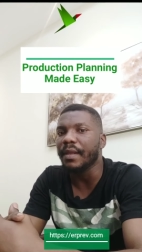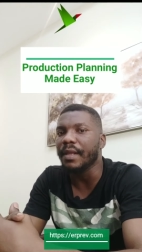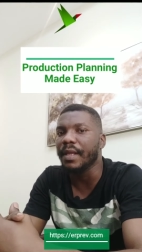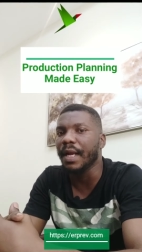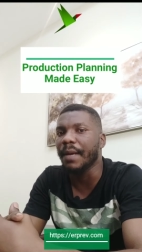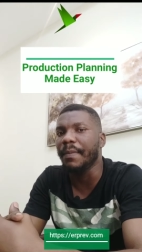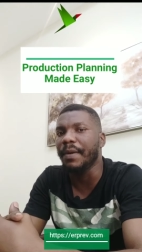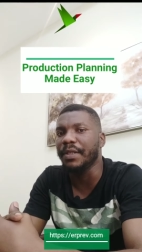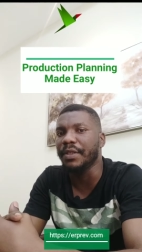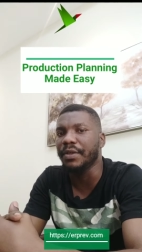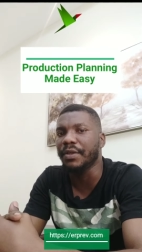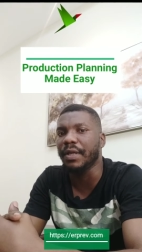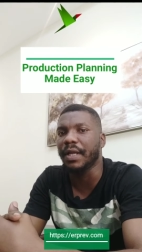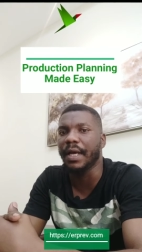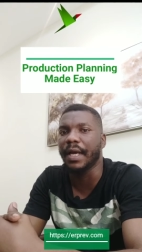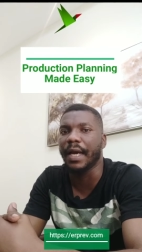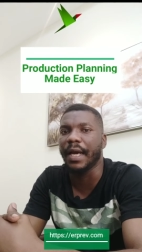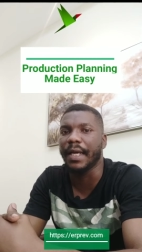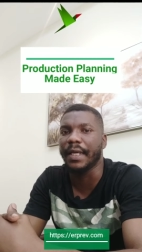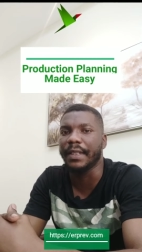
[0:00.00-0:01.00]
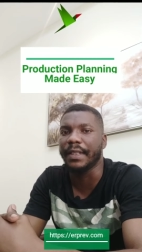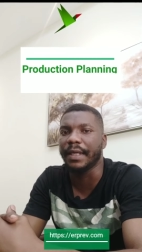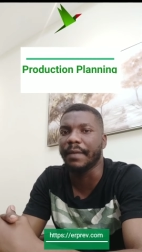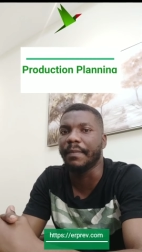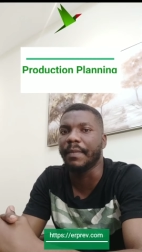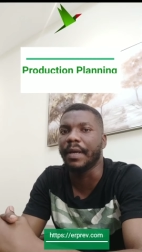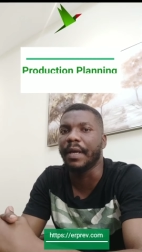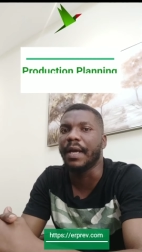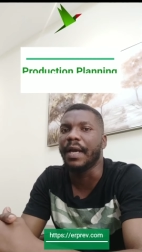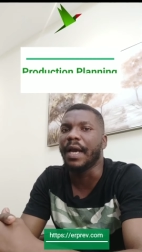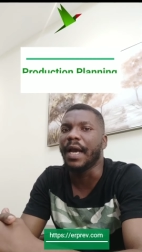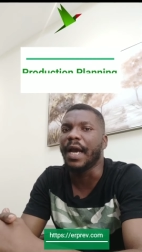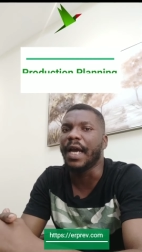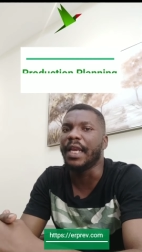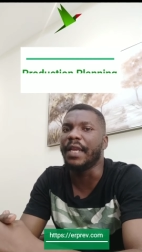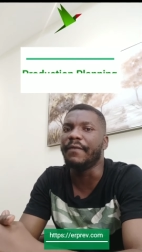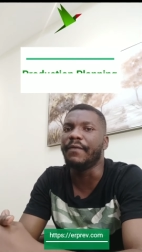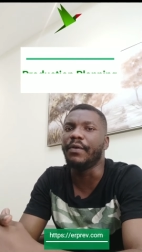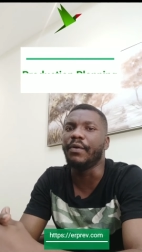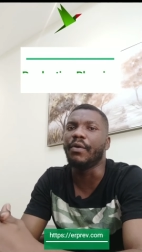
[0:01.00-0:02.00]
that particular item
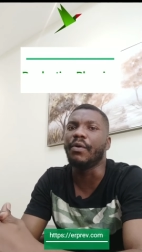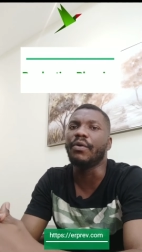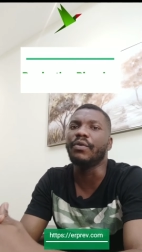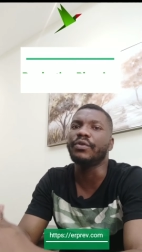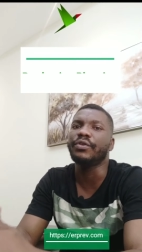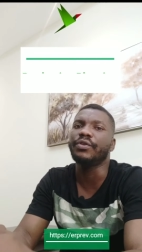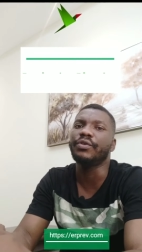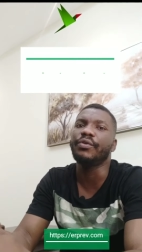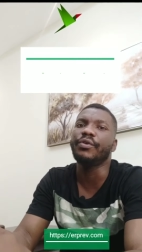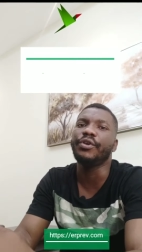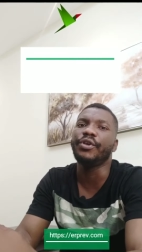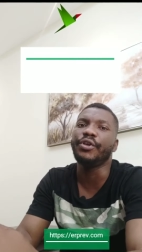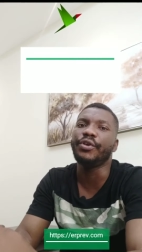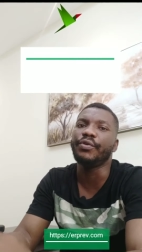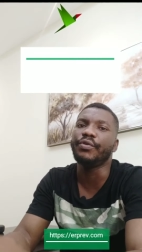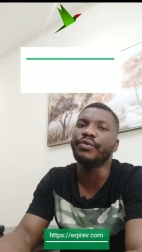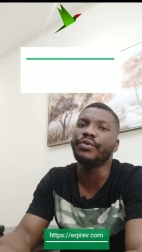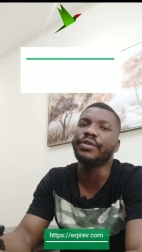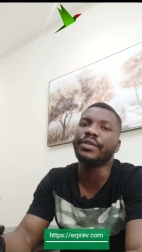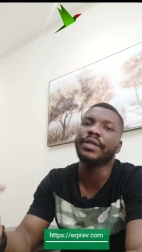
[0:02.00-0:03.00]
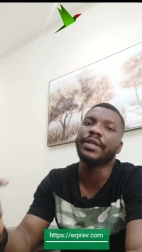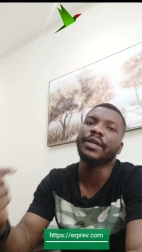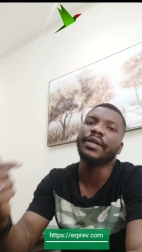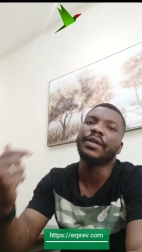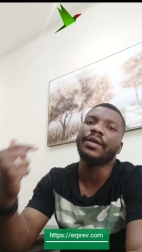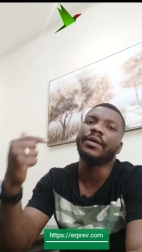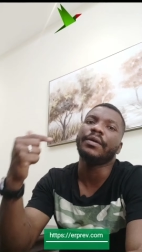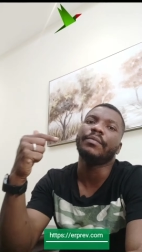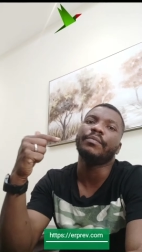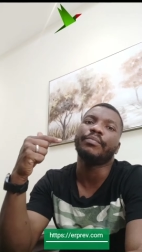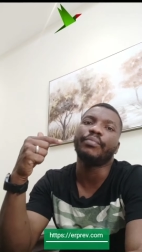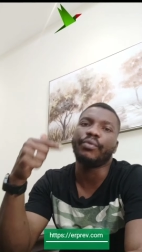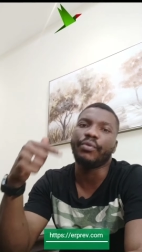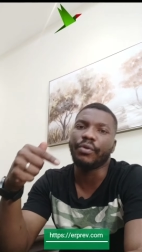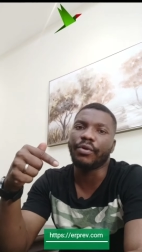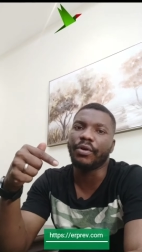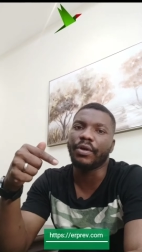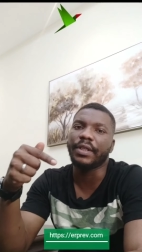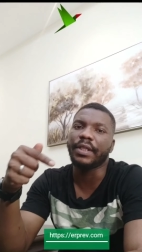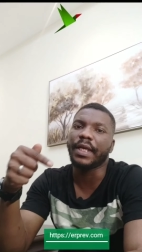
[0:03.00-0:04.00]
and if you also use
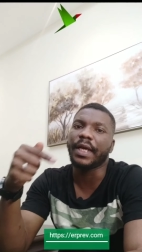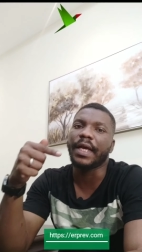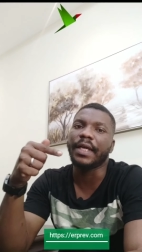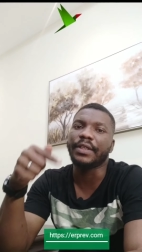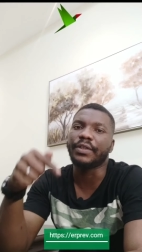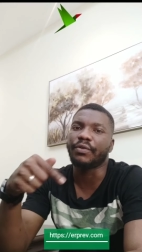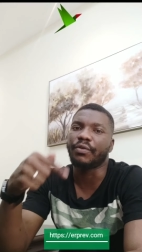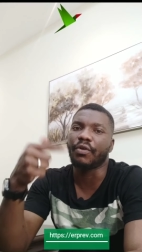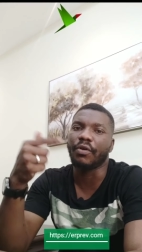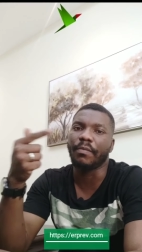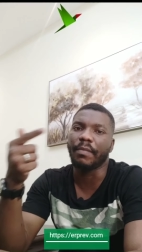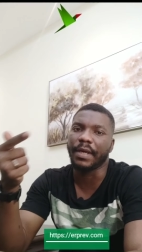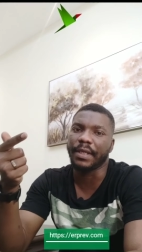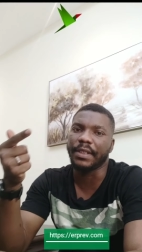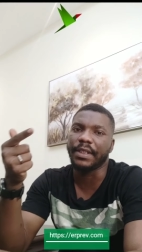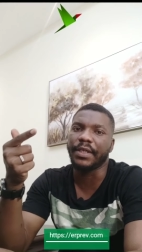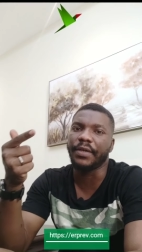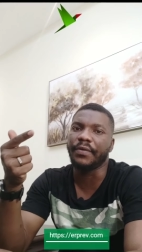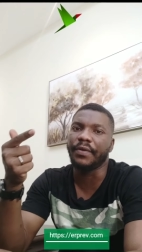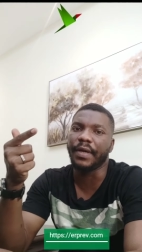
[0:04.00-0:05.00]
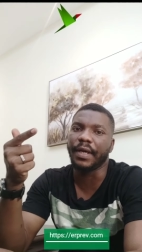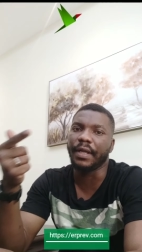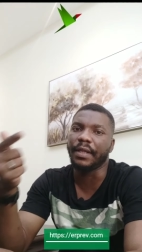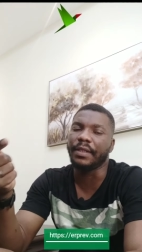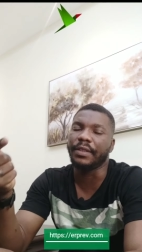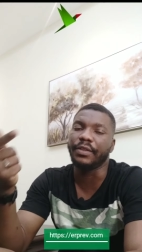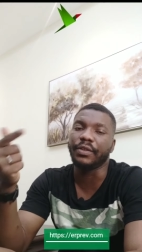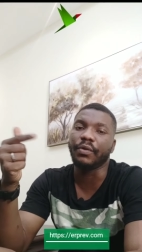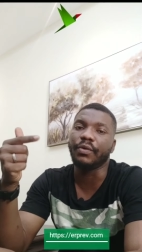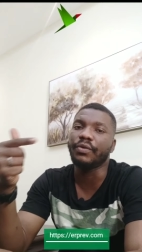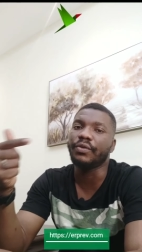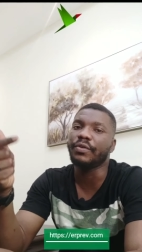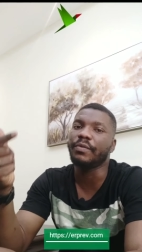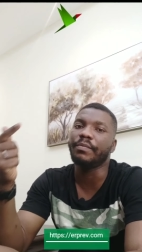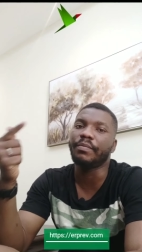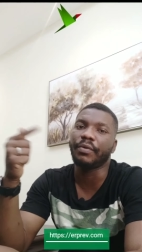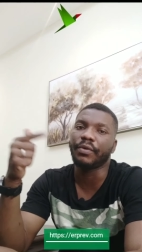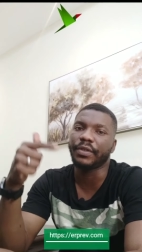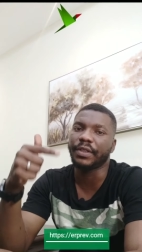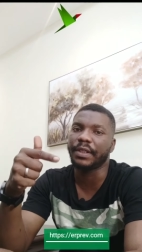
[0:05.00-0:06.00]
product as raw material it's also
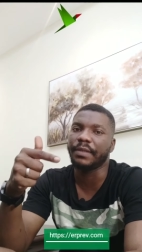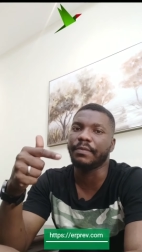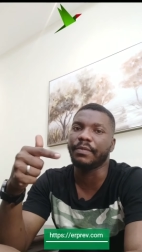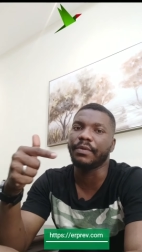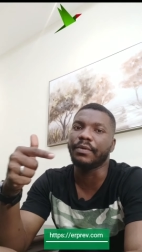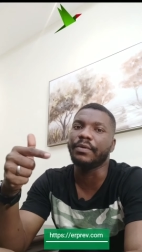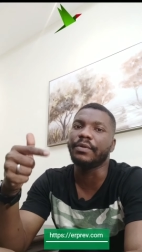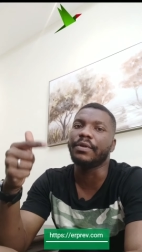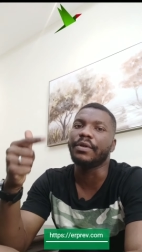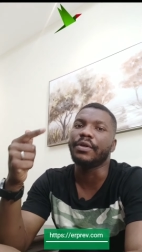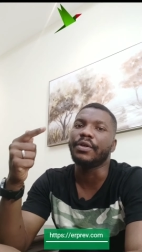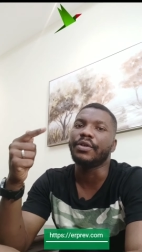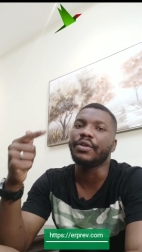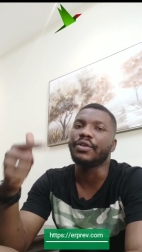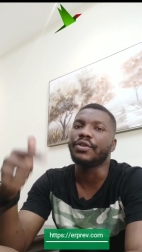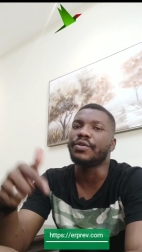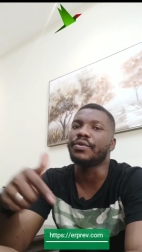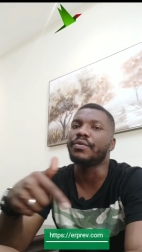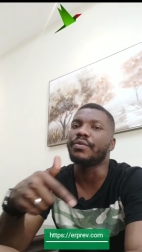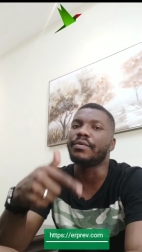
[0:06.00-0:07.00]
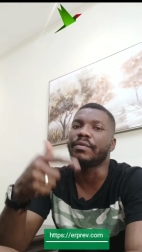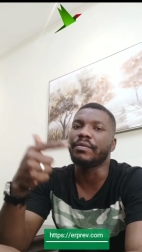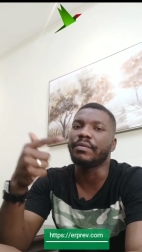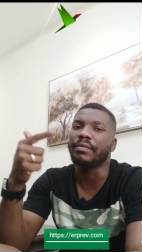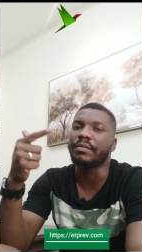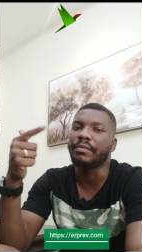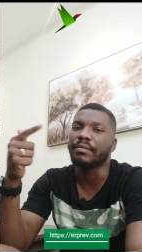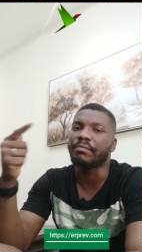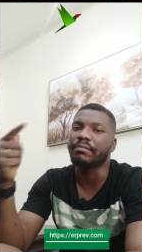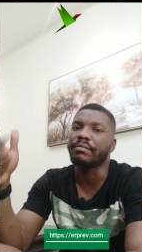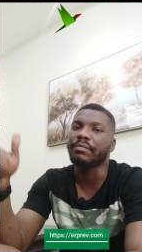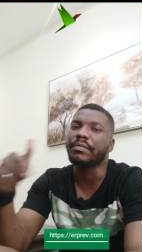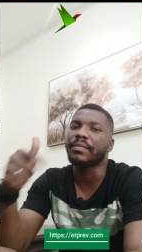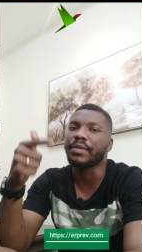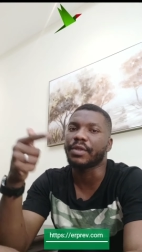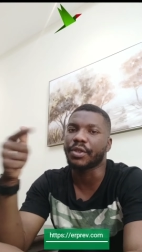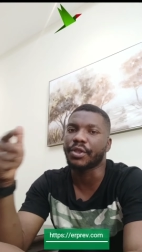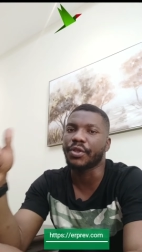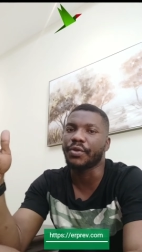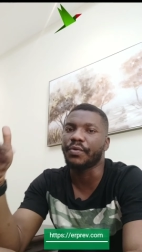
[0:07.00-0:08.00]
possible to
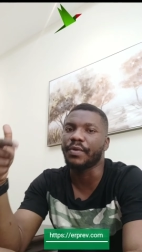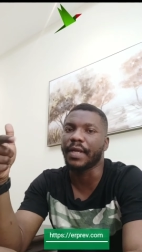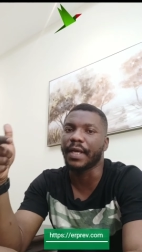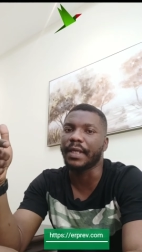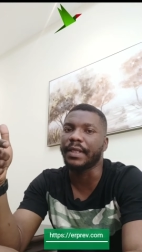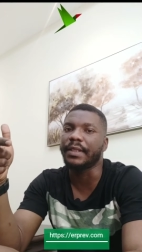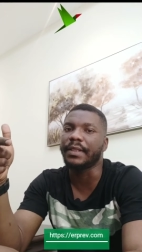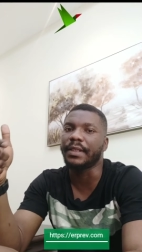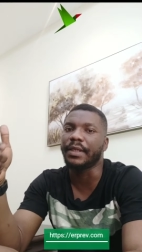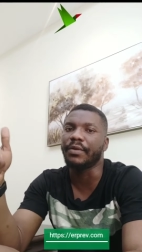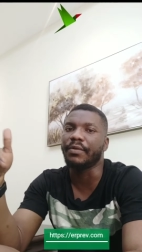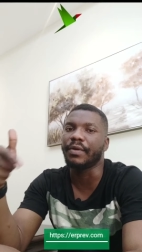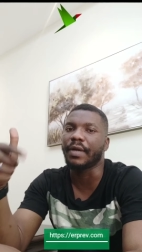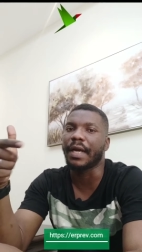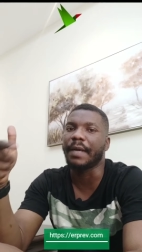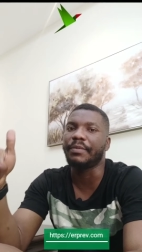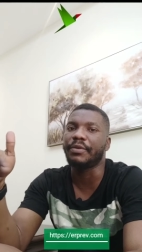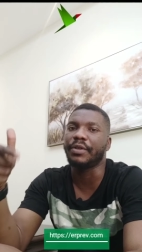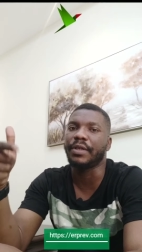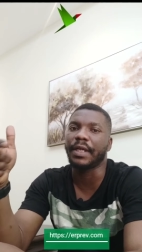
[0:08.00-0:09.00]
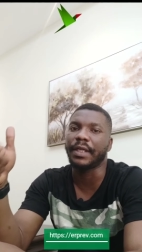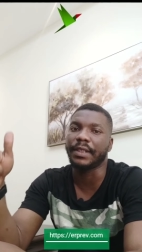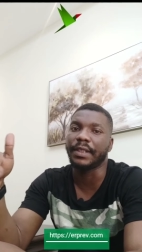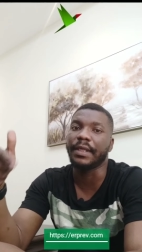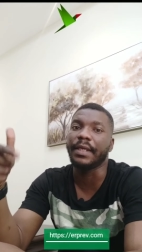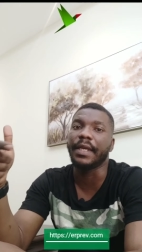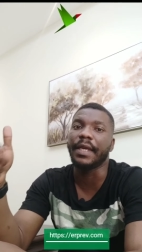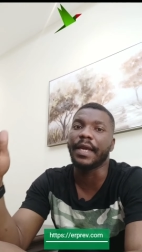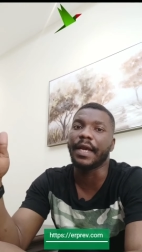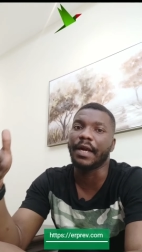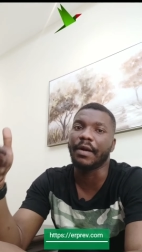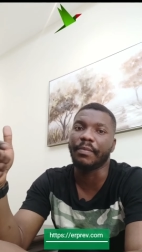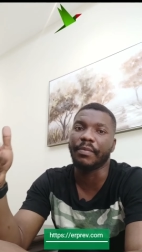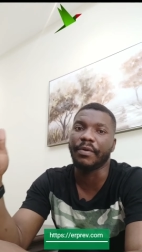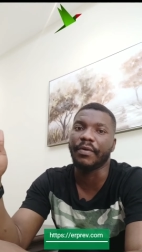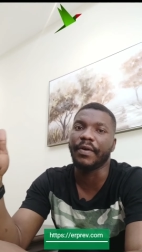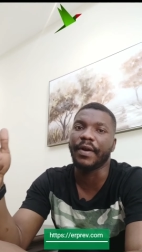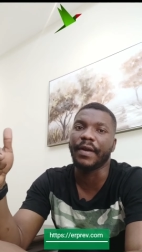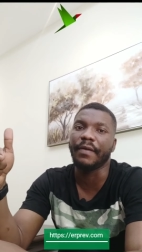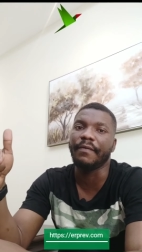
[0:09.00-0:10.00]
do that you know capture that in
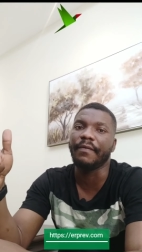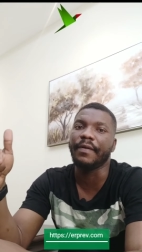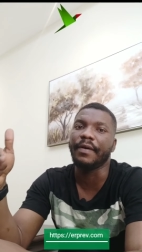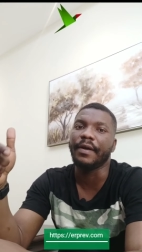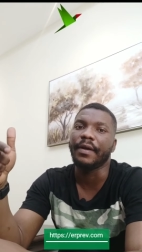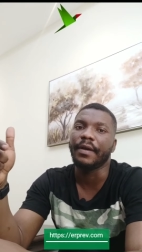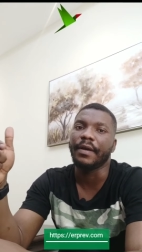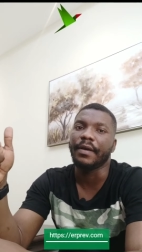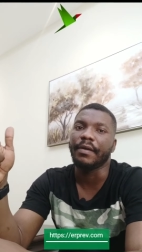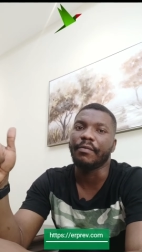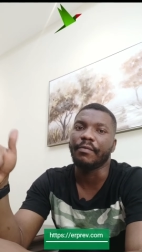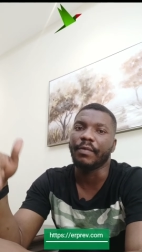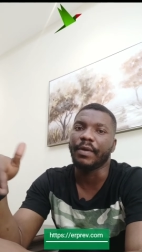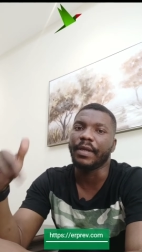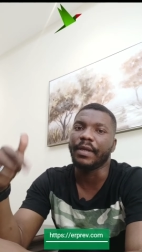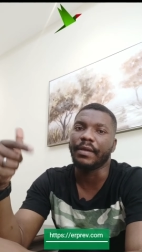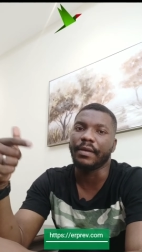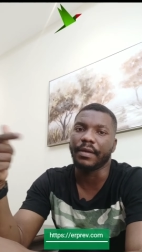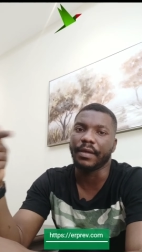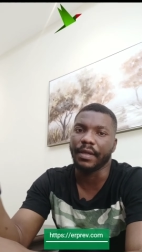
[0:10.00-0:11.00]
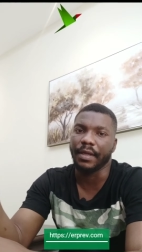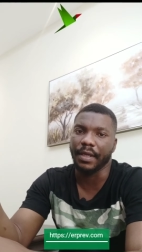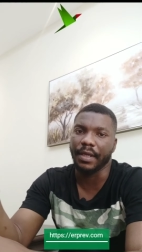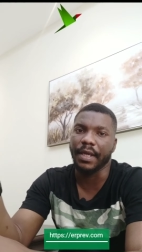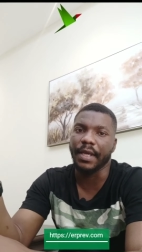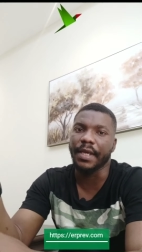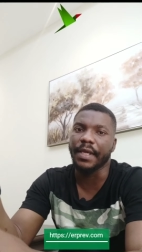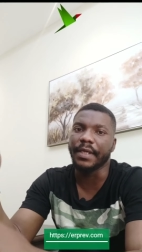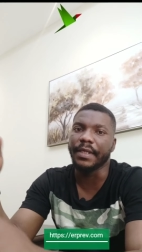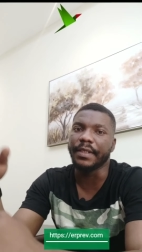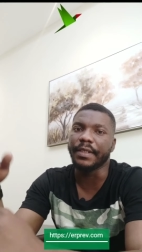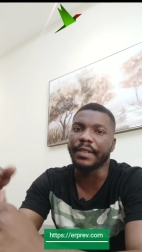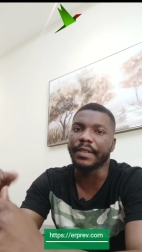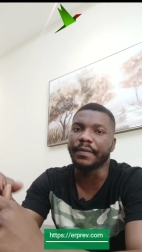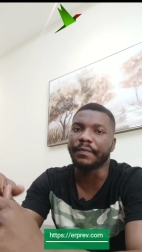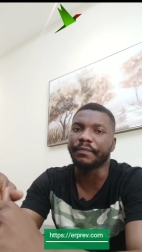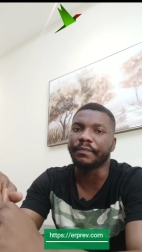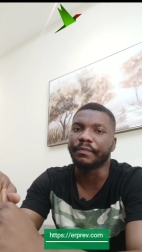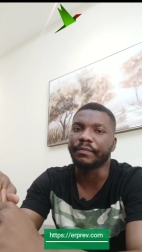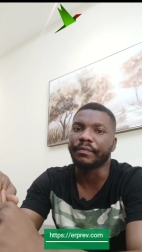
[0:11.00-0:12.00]
ERPRev with ease